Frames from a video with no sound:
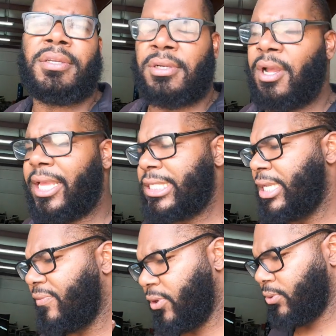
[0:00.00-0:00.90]
you know, all that
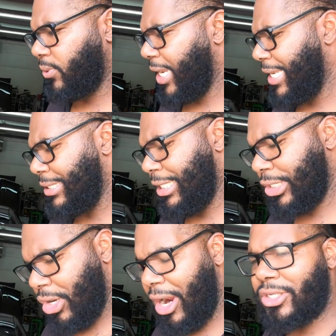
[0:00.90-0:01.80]
stuff. Go through the AC,
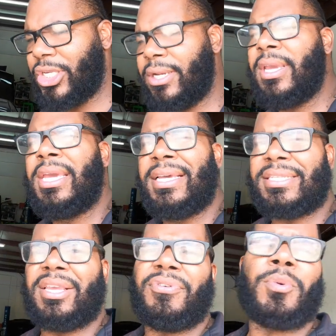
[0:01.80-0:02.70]
charge it,
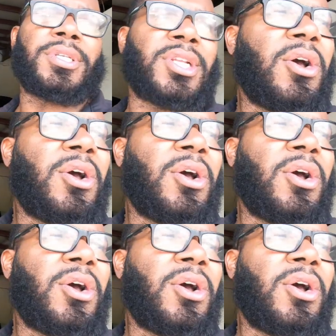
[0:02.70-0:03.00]
see if he wants to